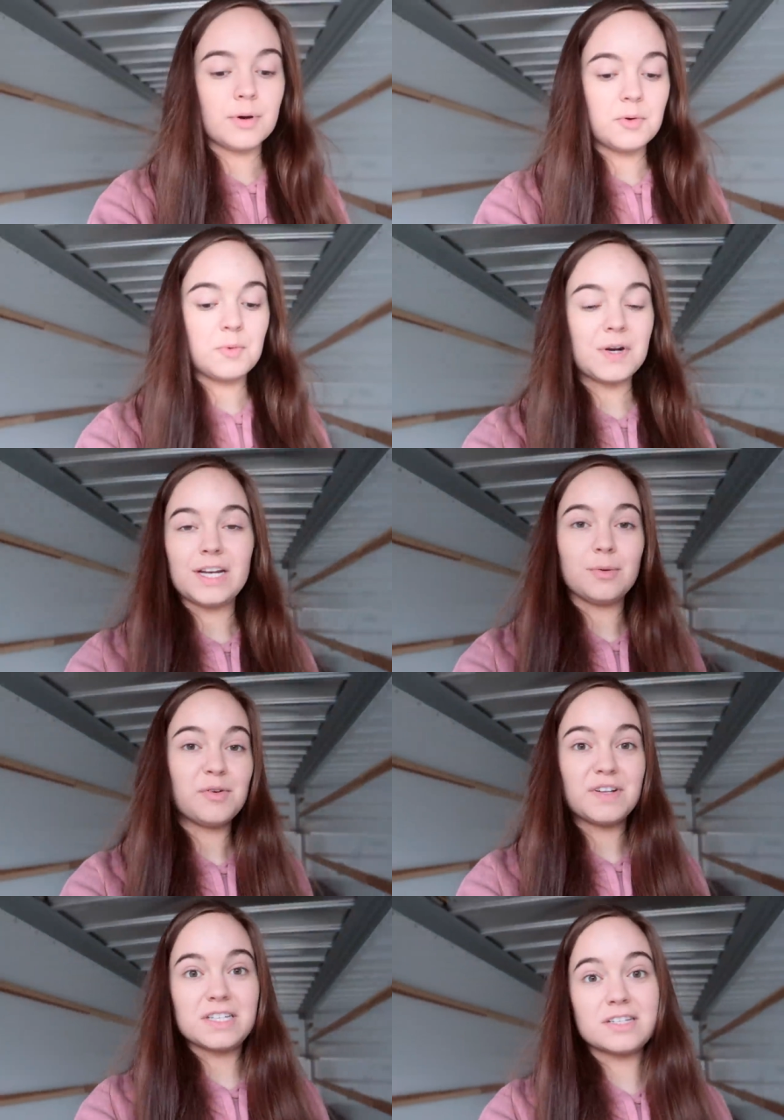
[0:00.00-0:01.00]
but we wanted to
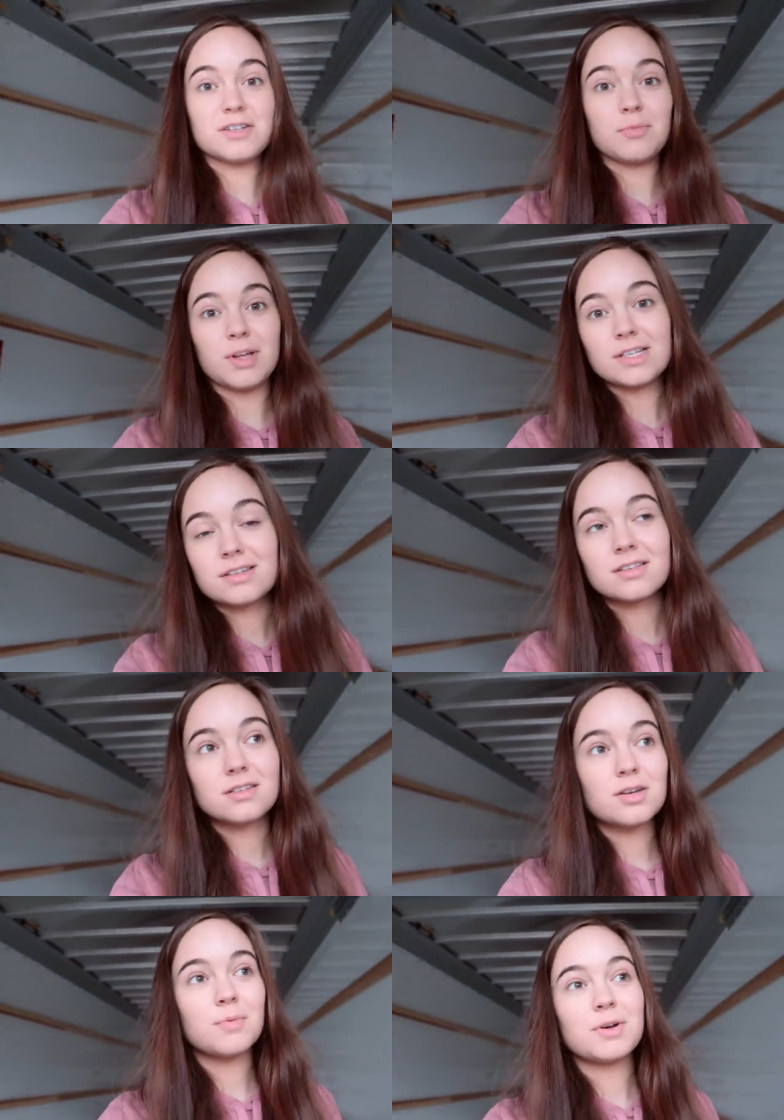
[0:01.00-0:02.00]
move into this new place because it's so